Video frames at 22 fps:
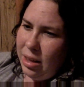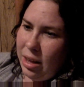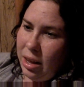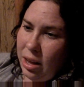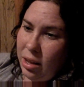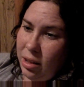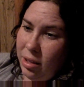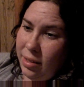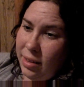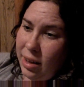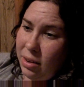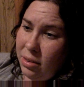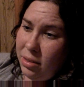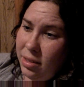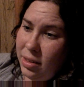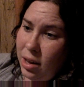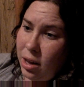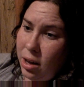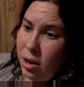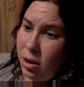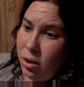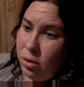In
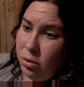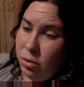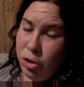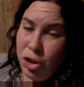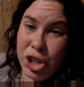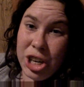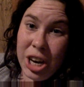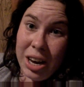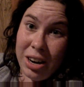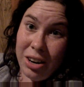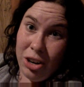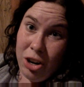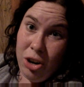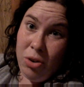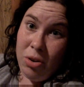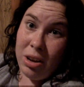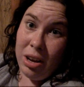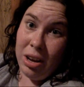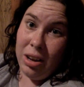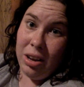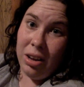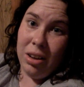downtown
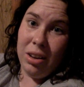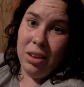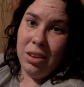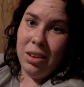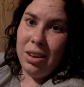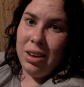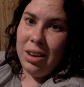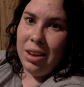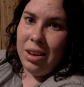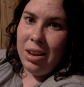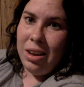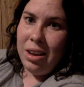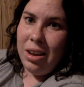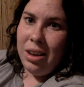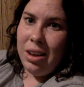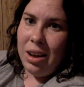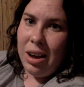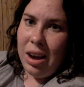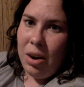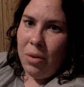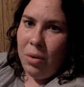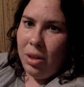Chattanooga,
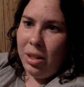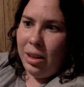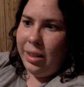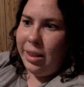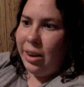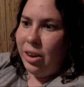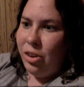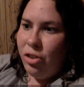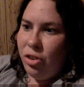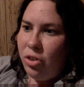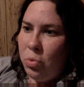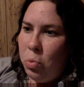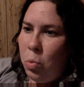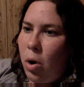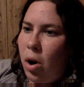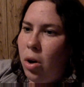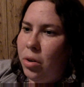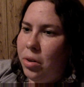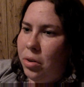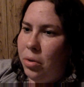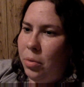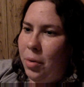I really like just
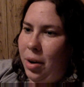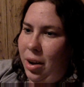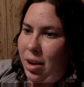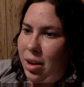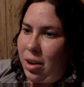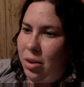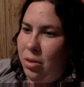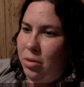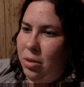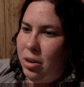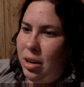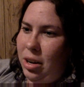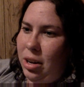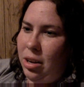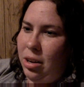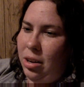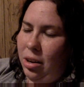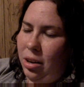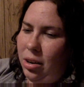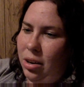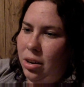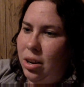walking around
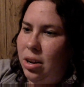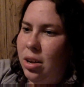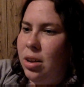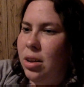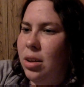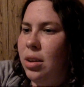and,